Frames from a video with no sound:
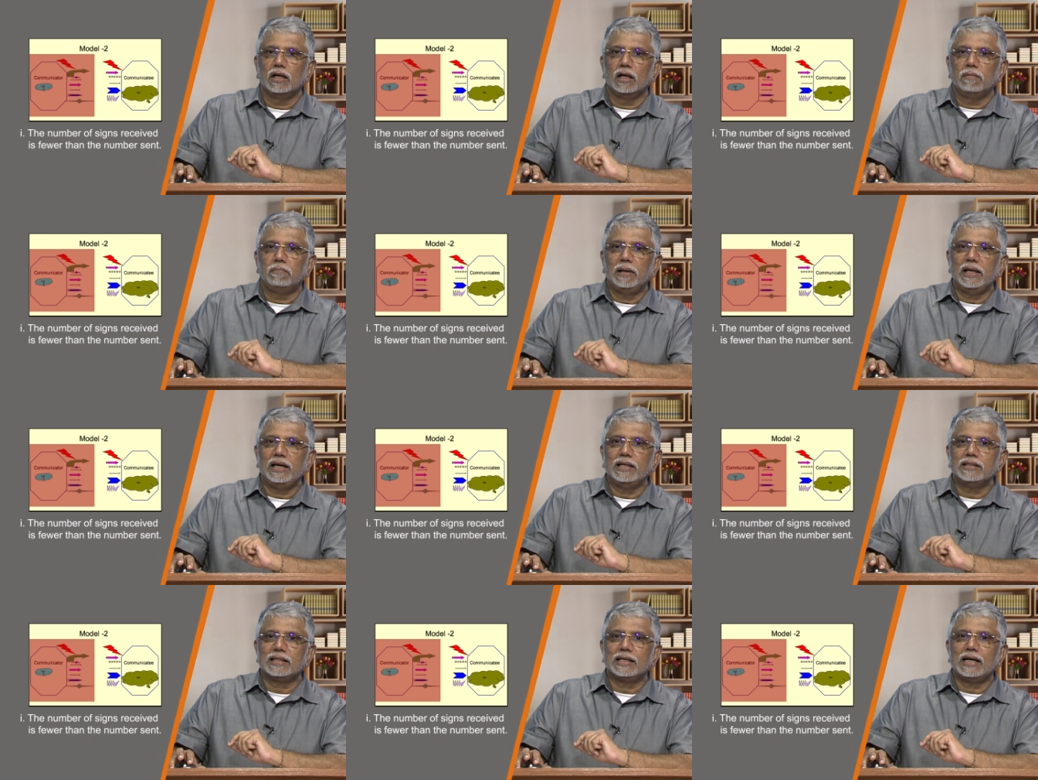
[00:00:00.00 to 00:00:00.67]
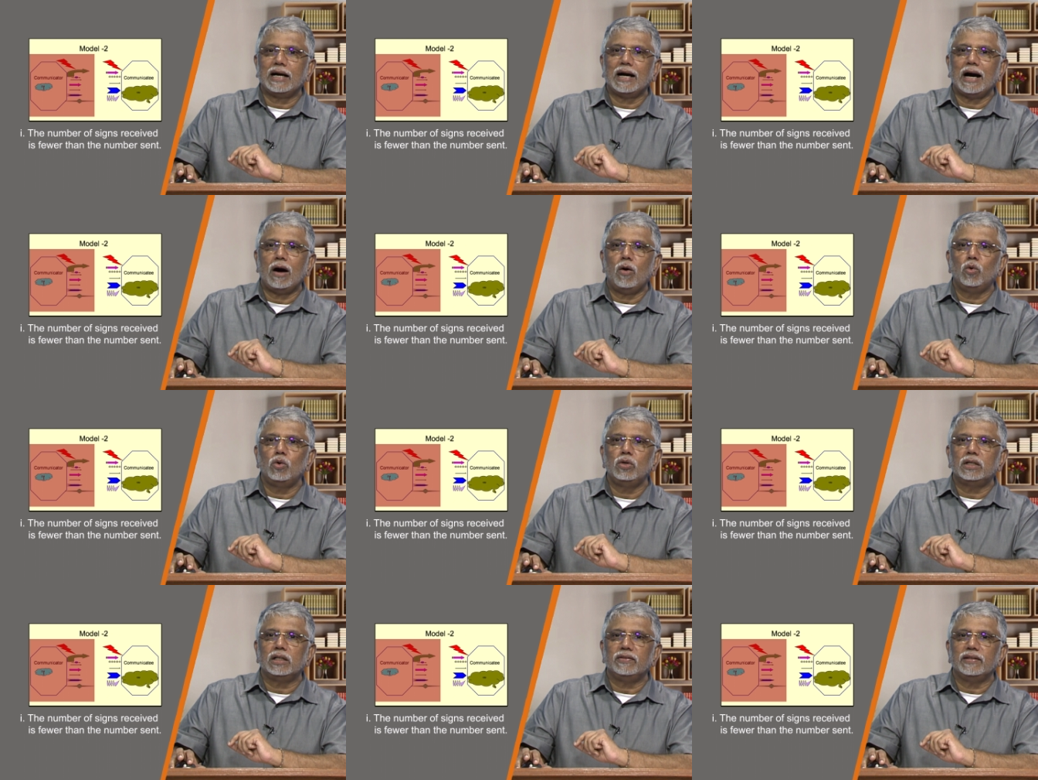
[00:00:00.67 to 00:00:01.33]
Please
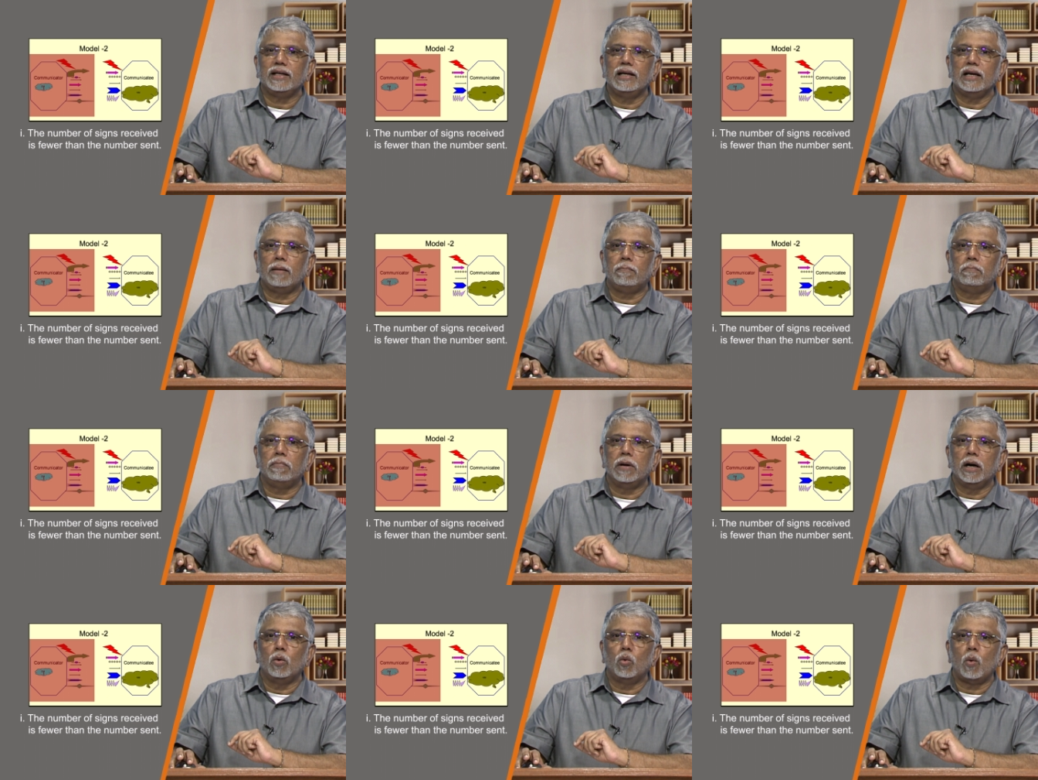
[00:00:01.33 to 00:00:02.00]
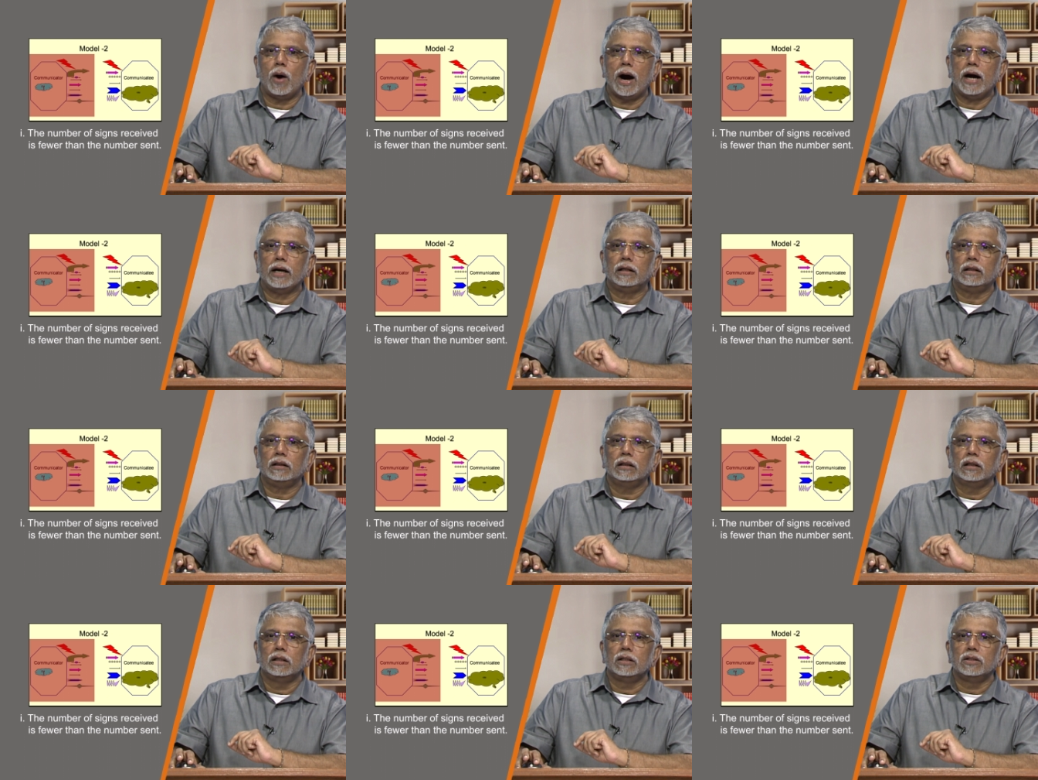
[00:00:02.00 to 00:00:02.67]
count the number
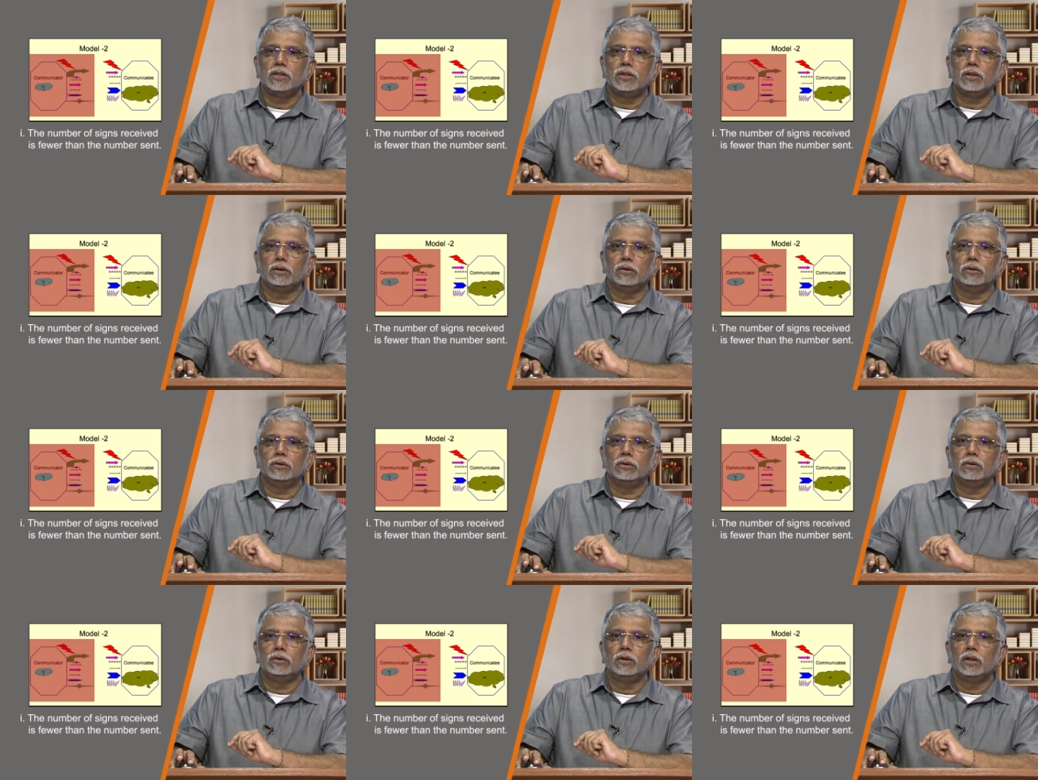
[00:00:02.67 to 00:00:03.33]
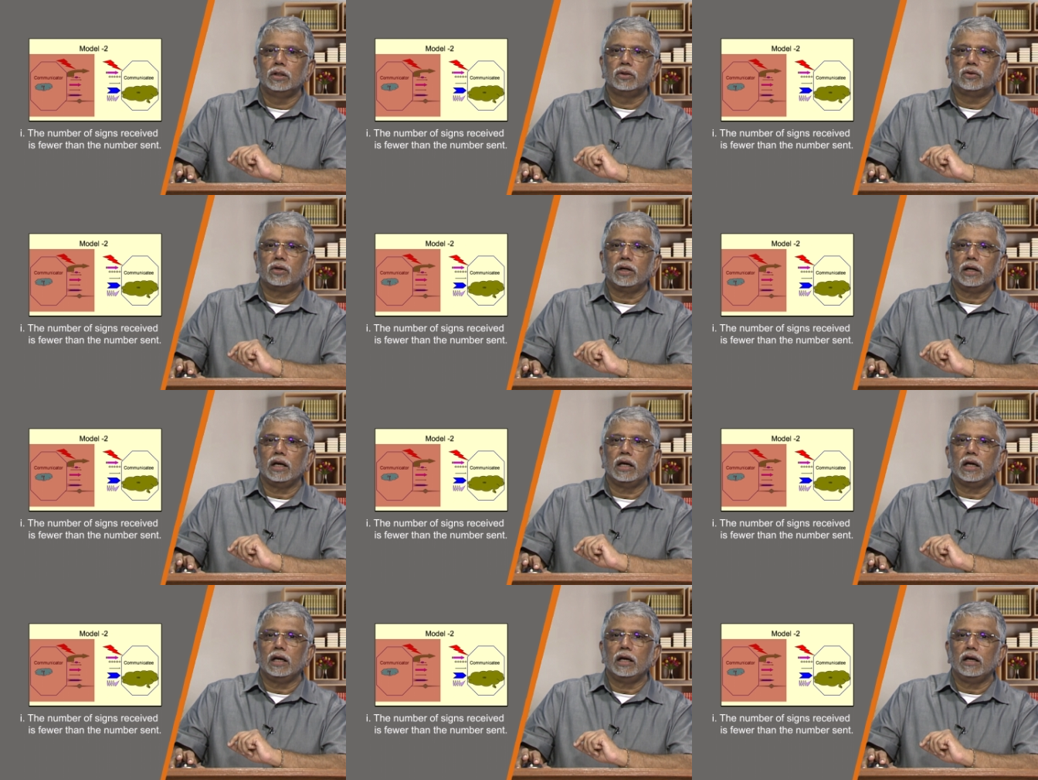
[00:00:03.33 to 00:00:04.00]
1, 2,
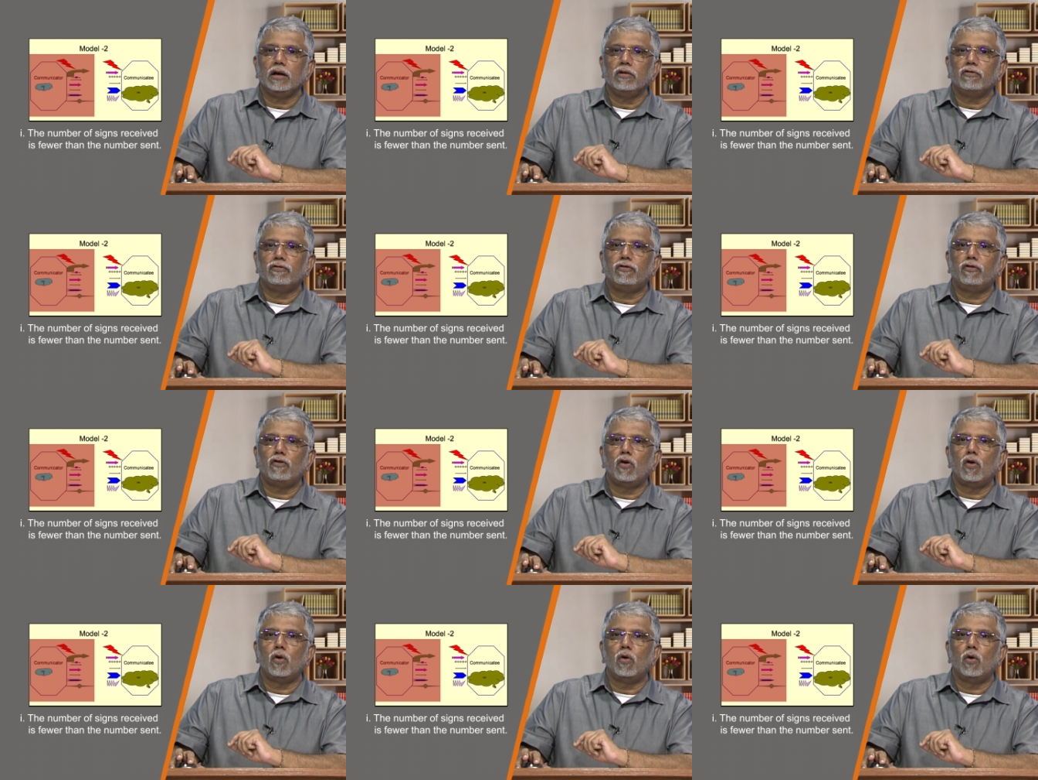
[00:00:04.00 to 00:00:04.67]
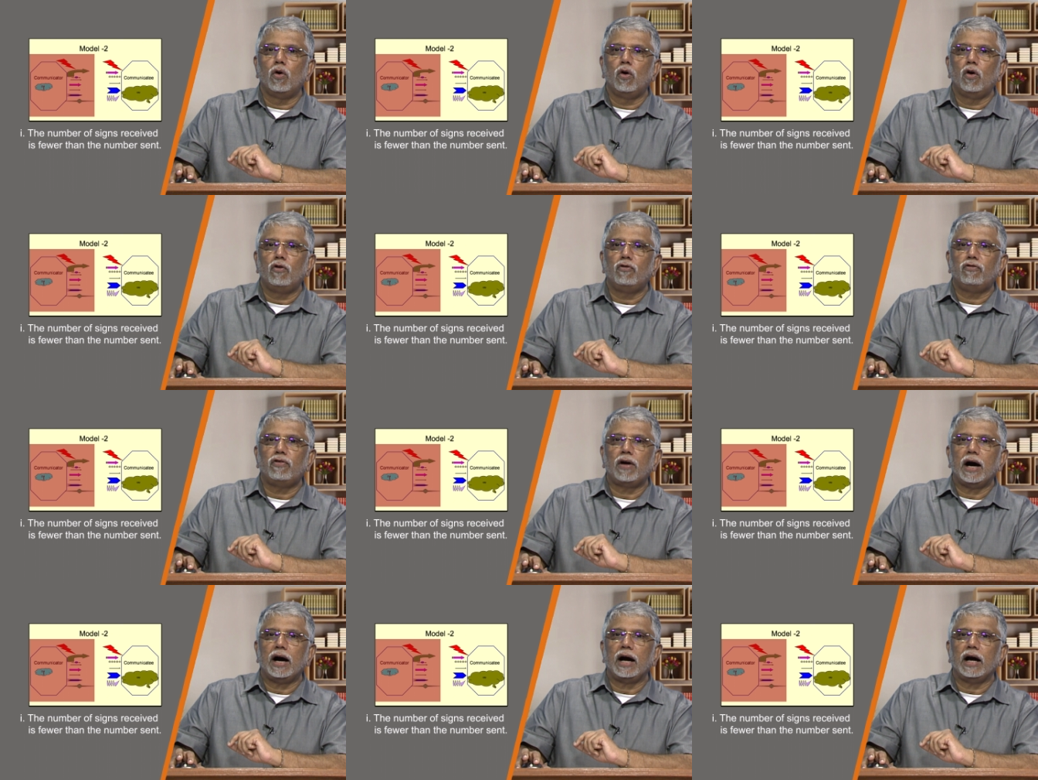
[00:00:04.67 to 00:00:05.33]
3, 4,
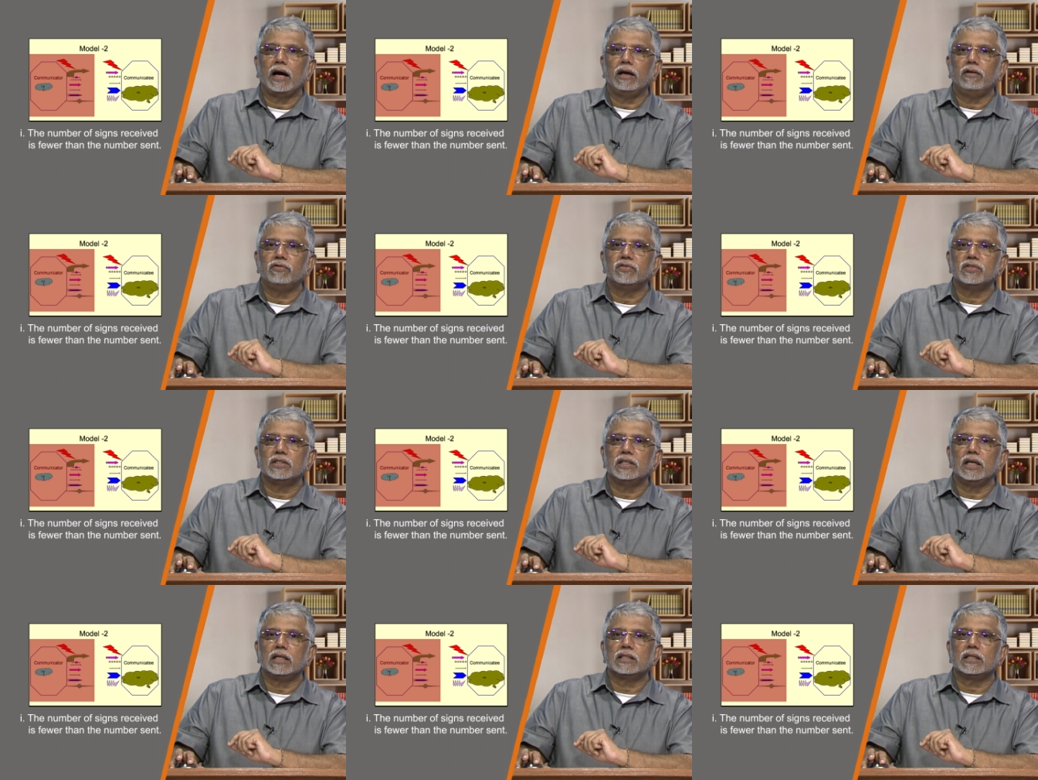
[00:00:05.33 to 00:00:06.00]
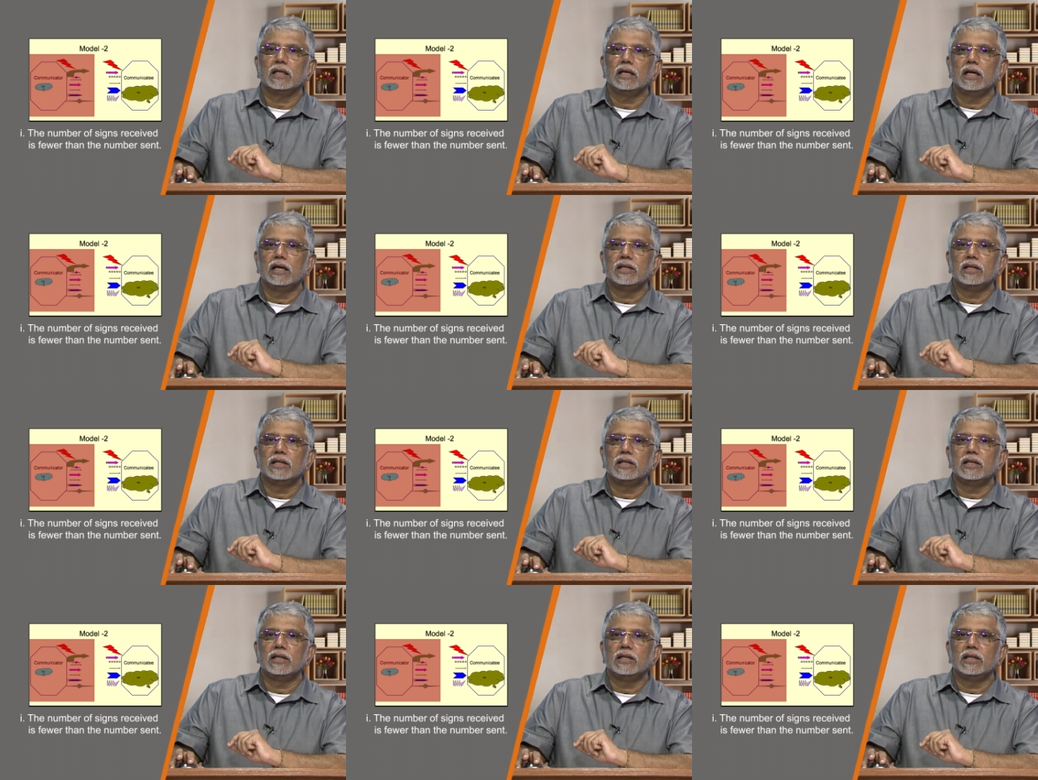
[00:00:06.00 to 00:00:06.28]
5, 6,